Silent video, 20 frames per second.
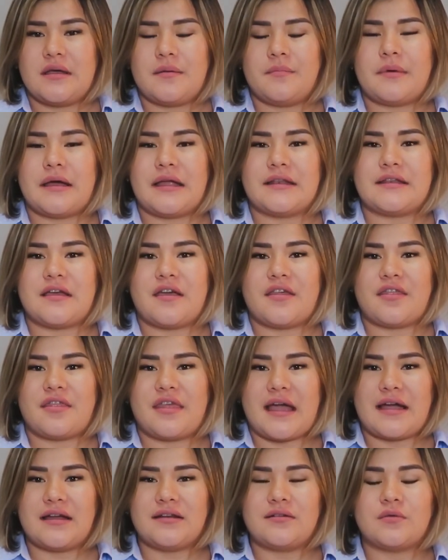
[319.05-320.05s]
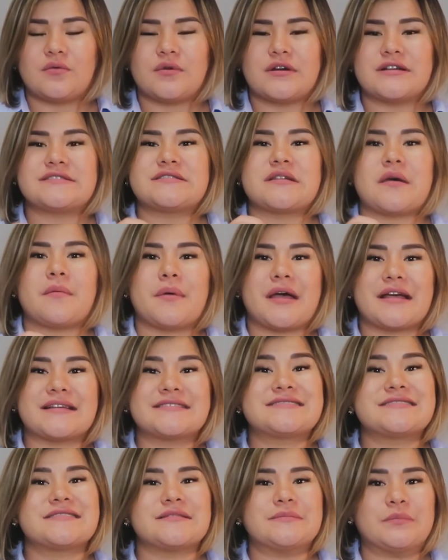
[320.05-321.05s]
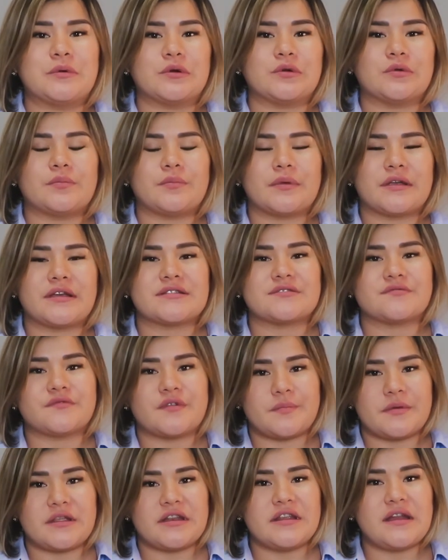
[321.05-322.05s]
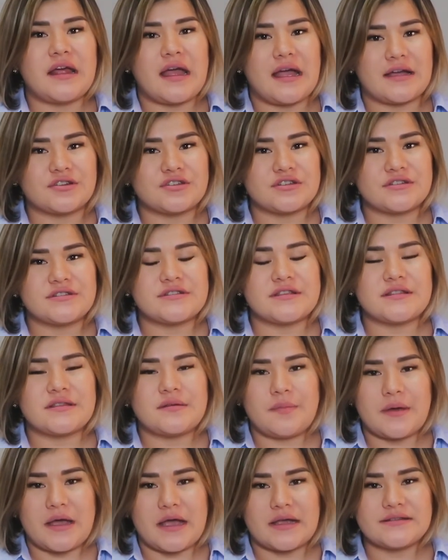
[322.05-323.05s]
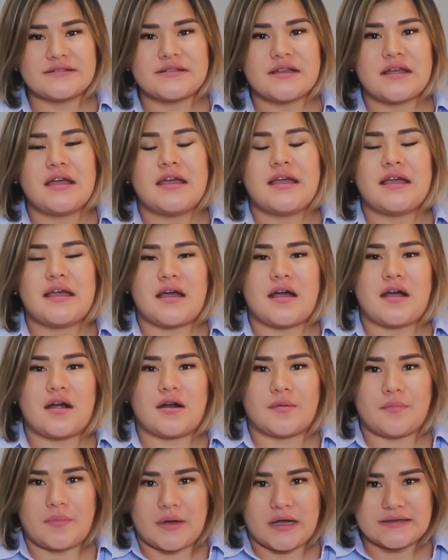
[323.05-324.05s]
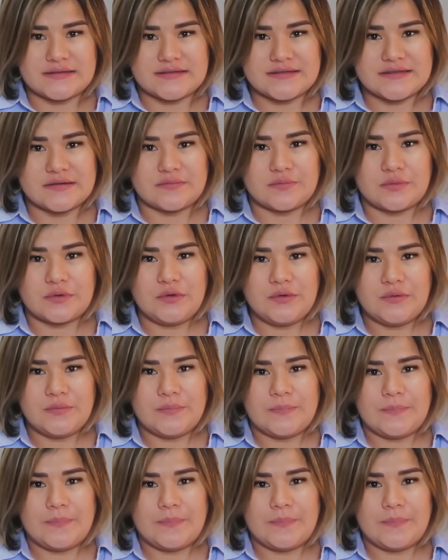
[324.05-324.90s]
but that was past simple because repeated actions in the past are past simple,